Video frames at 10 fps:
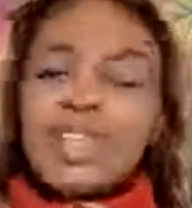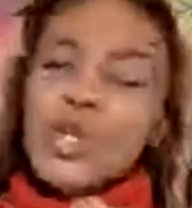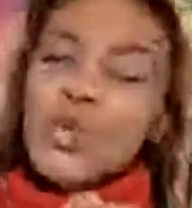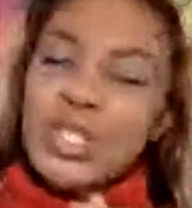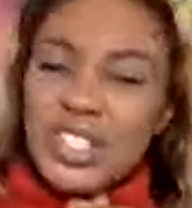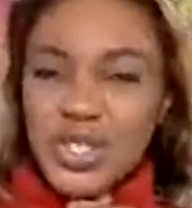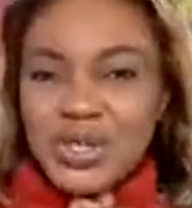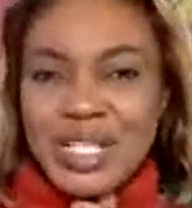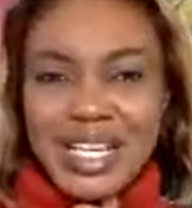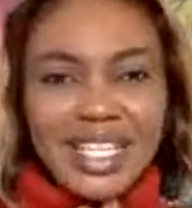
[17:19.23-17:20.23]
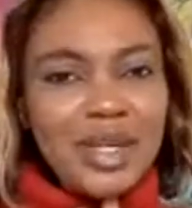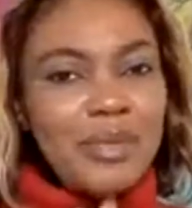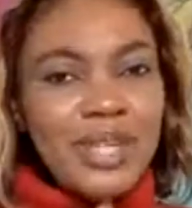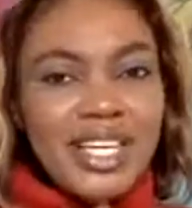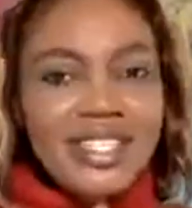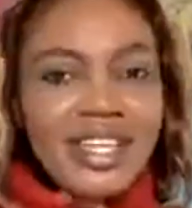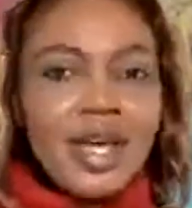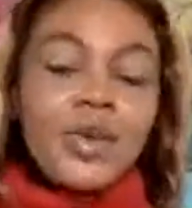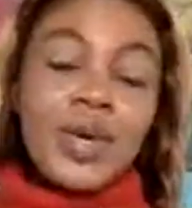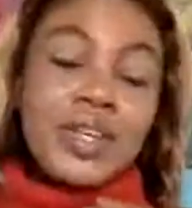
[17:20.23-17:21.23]
Wouldn't you like a place
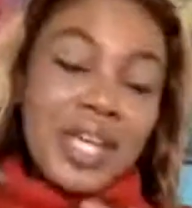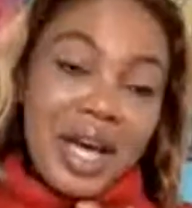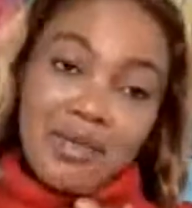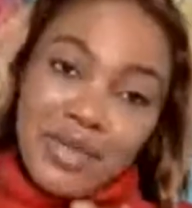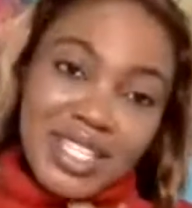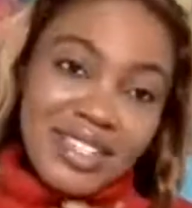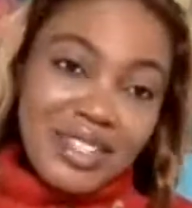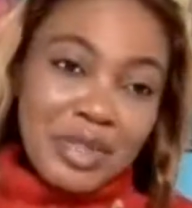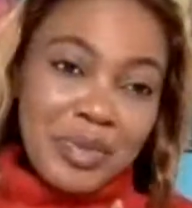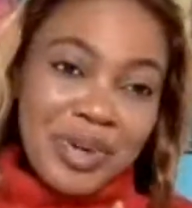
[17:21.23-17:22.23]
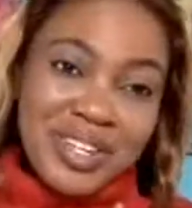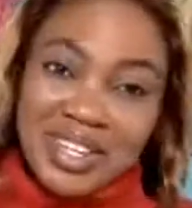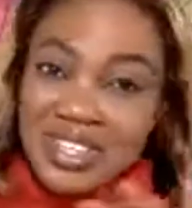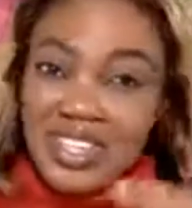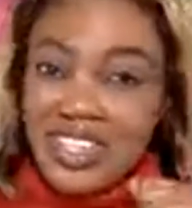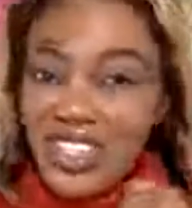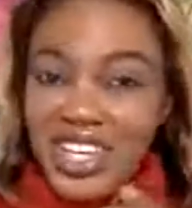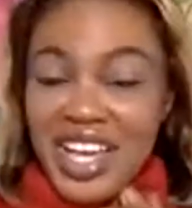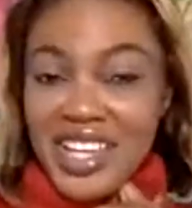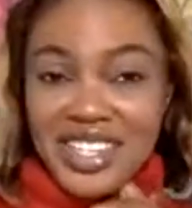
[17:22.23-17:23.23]
where you can meet entrepreneurs and share
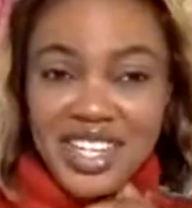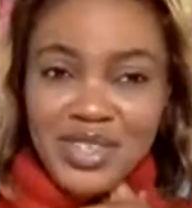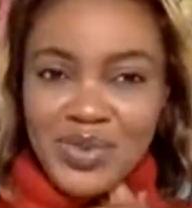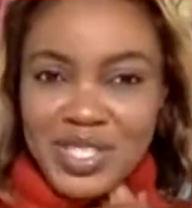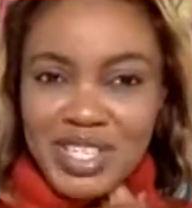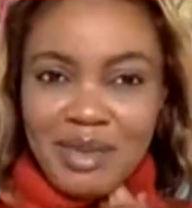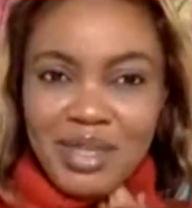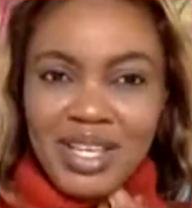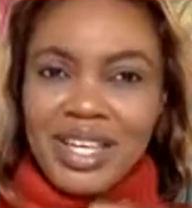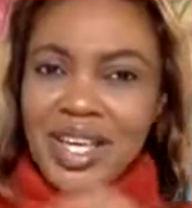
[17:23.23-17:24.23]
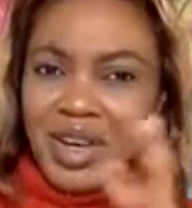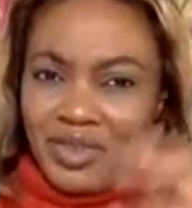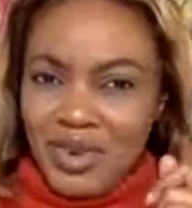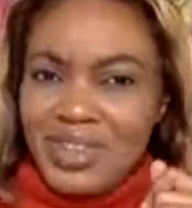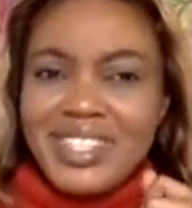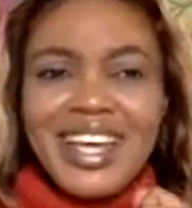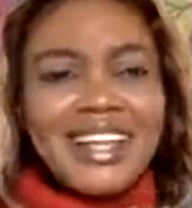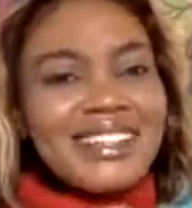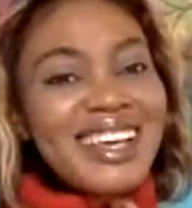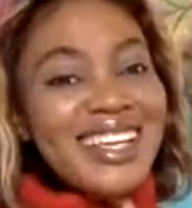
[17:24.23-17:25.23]
ideas with them? Of course, the answer
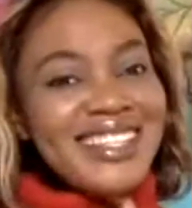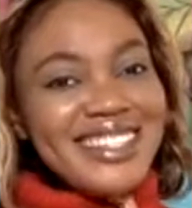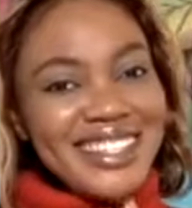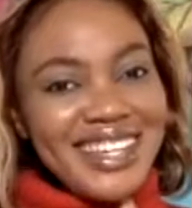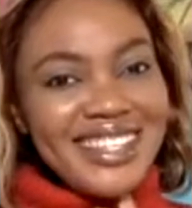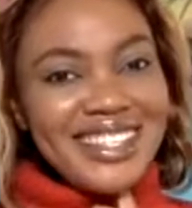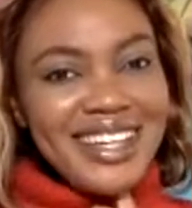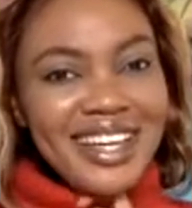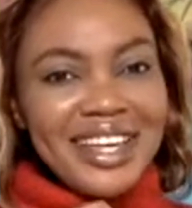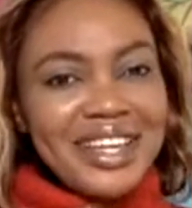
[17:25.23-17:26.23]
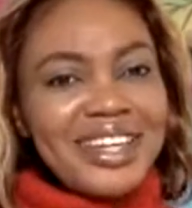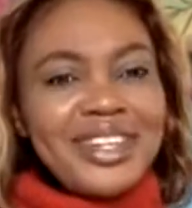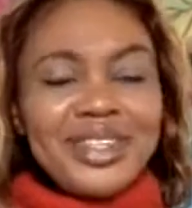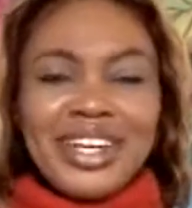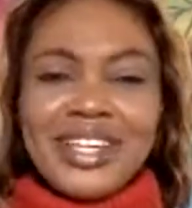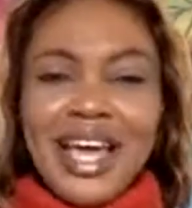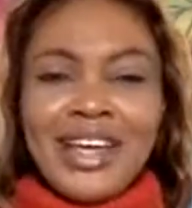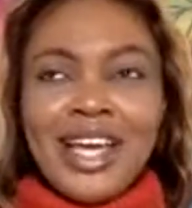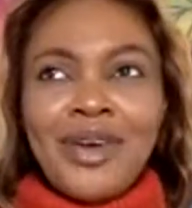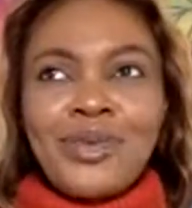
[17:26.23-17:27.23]
is yes. You can. I
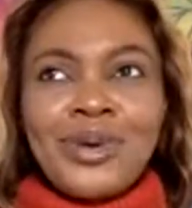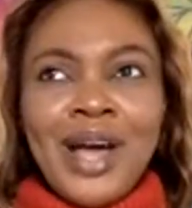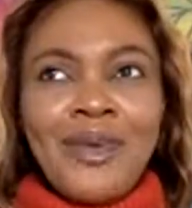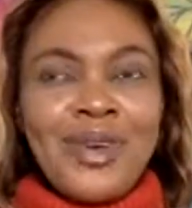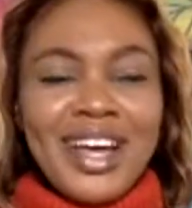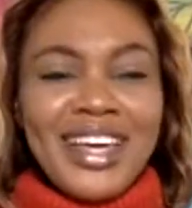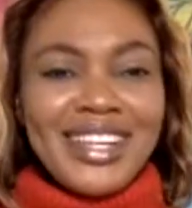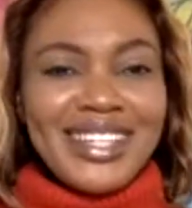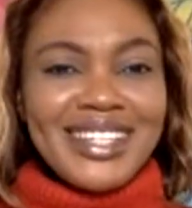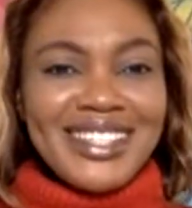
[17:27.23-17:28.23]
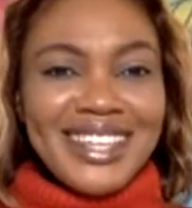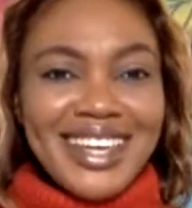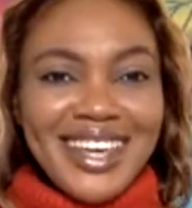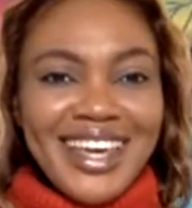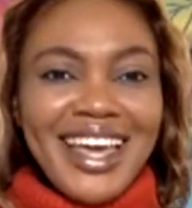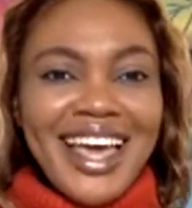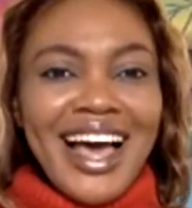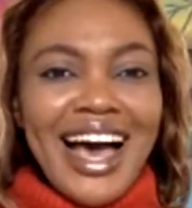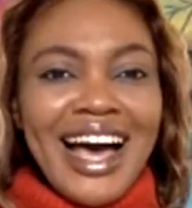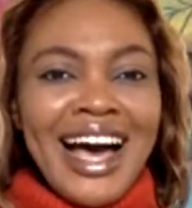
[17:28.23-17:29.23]
will go ahead and say,
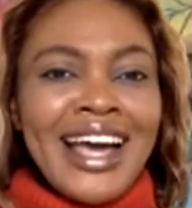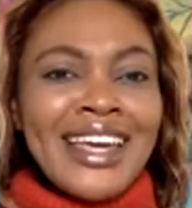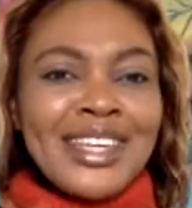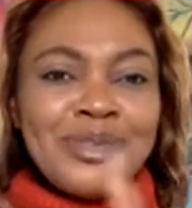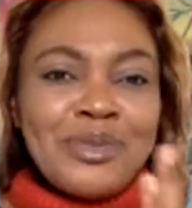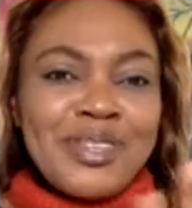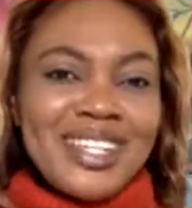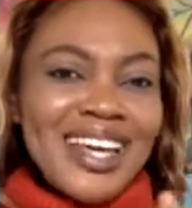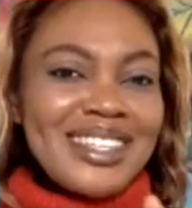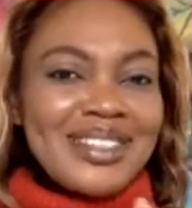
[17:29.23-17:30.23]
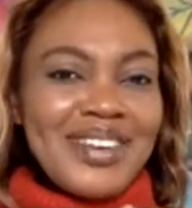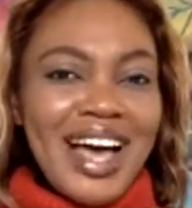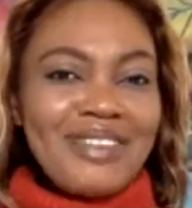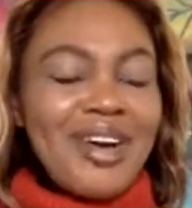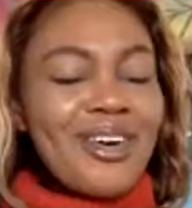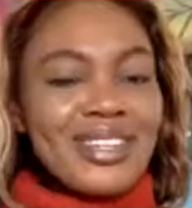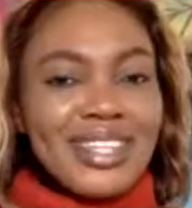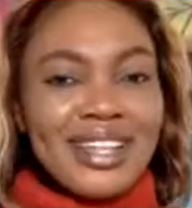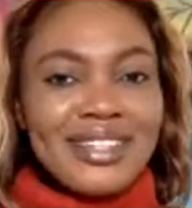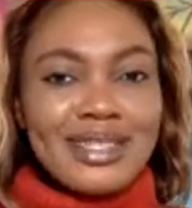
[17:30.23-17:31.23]
it would be nice to have constant
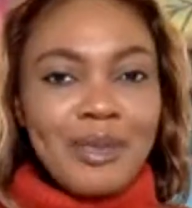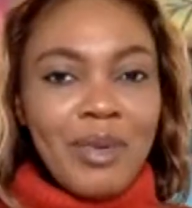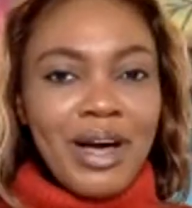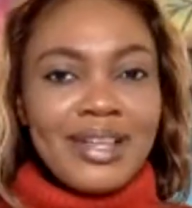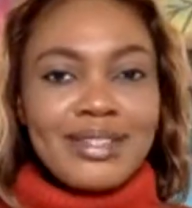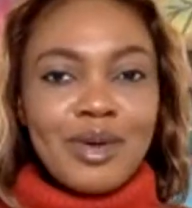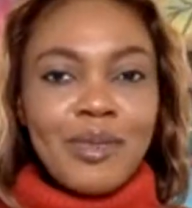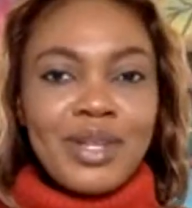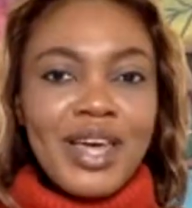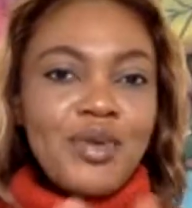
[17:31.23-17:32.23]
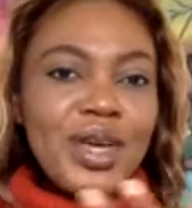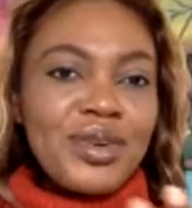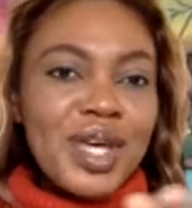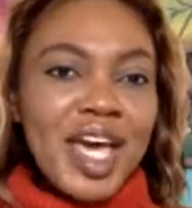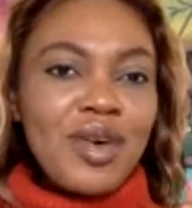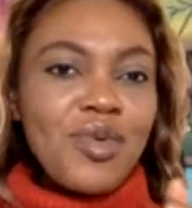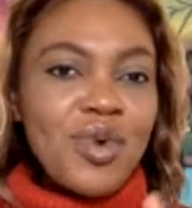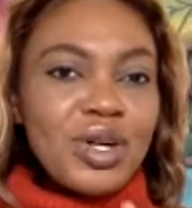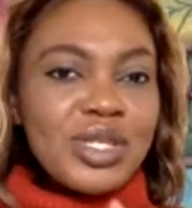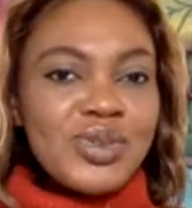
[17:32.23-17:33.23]
power supply where you can walk
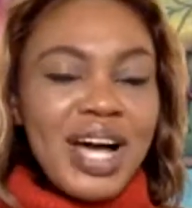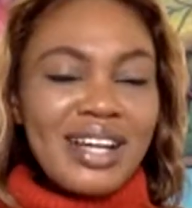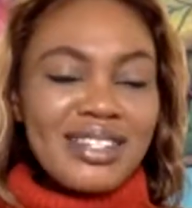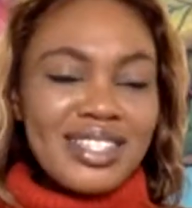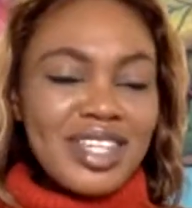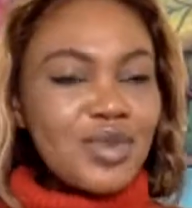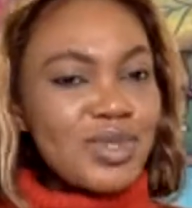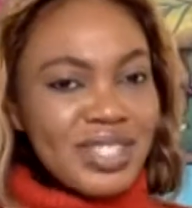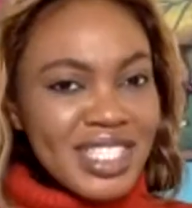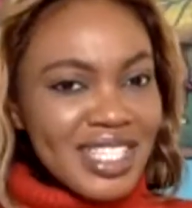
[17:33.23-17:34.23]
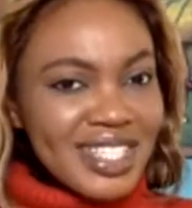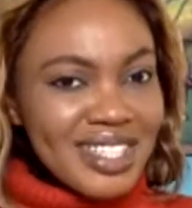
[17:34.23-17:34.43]
throughout the day, wouldn't it?